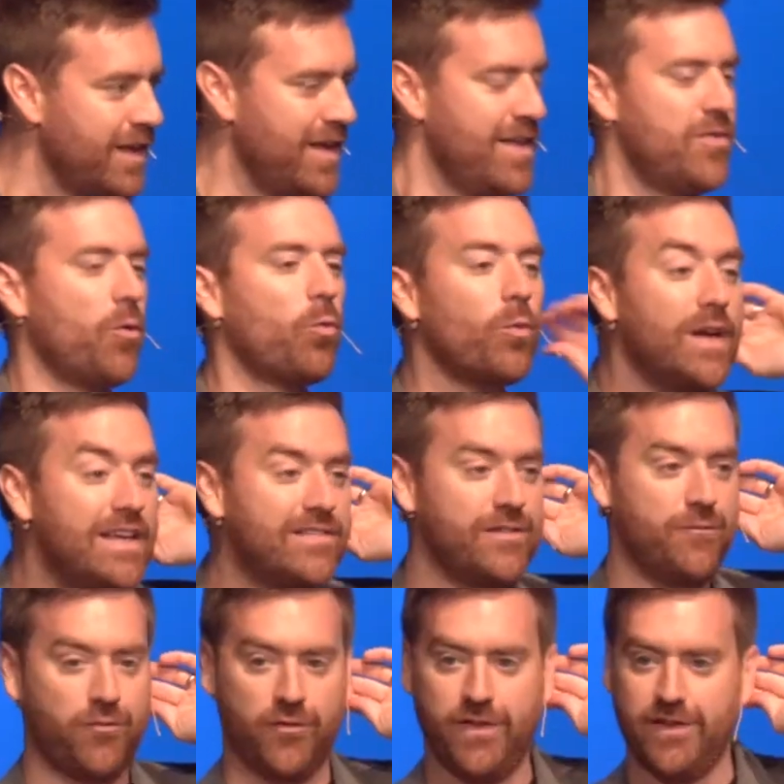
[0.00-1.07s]
The reason
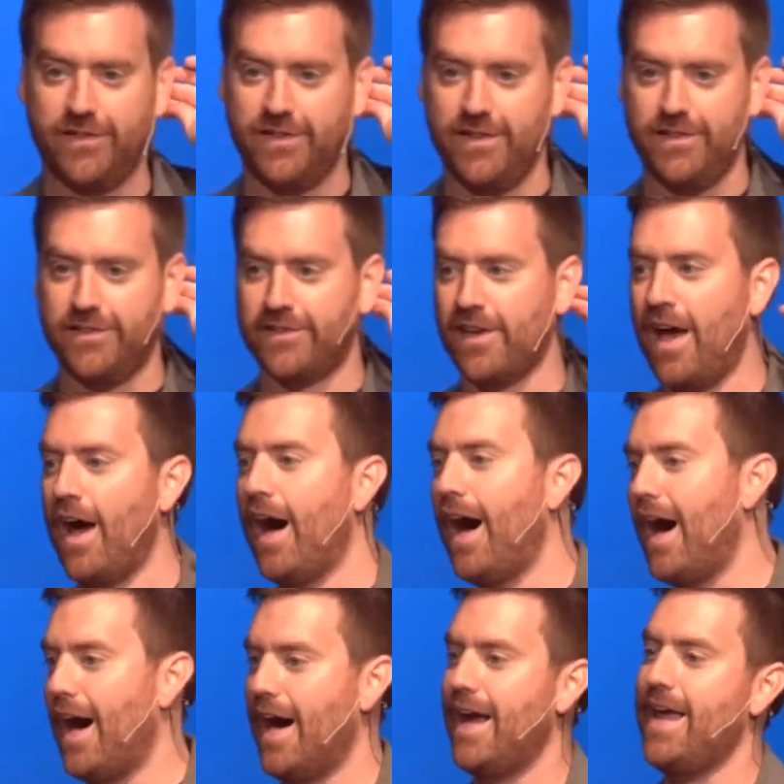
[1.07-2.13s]
for this is
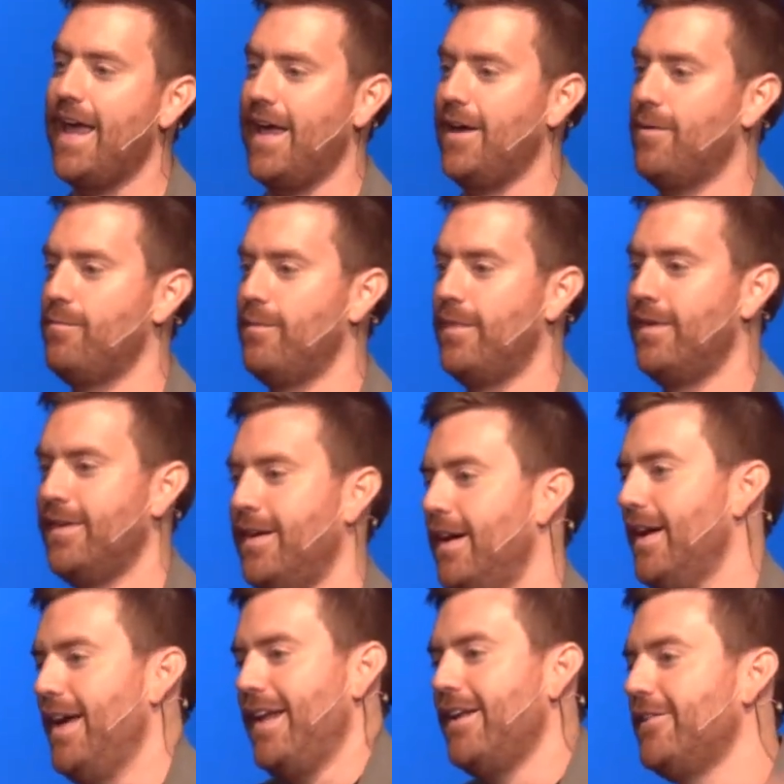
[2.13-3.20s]
I am
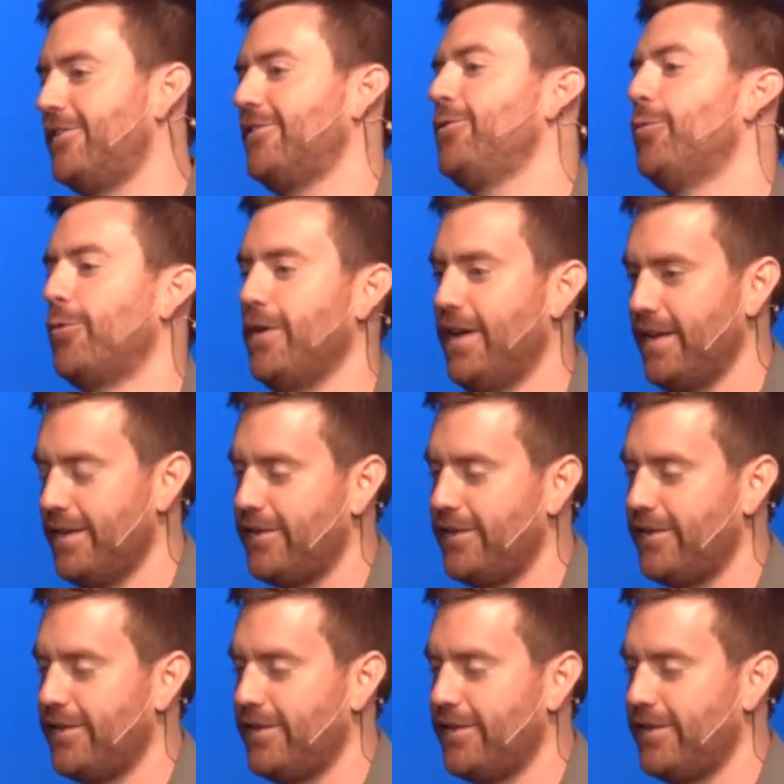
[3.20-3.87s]
an historian.